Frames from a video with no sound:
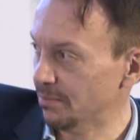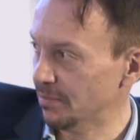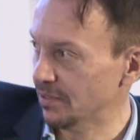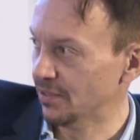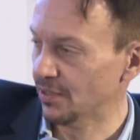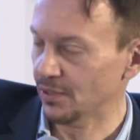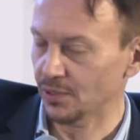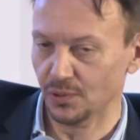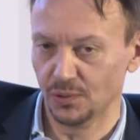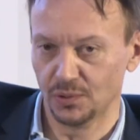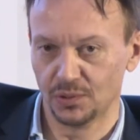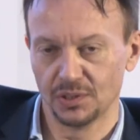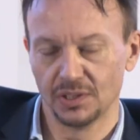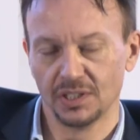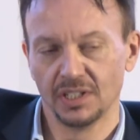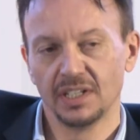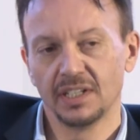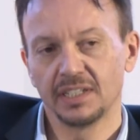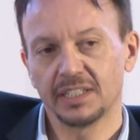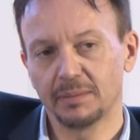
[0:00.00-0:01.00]
of those
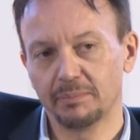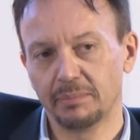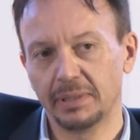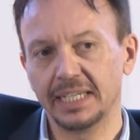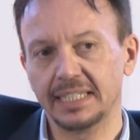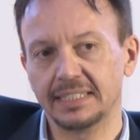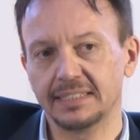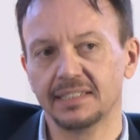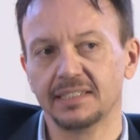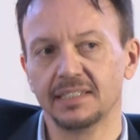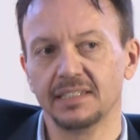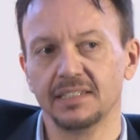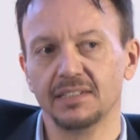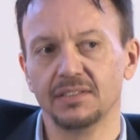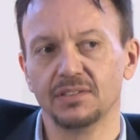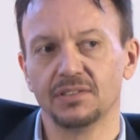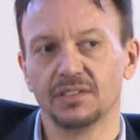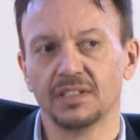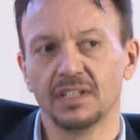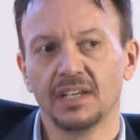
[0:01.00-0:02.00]

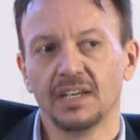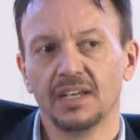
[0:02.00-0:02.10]
complexities,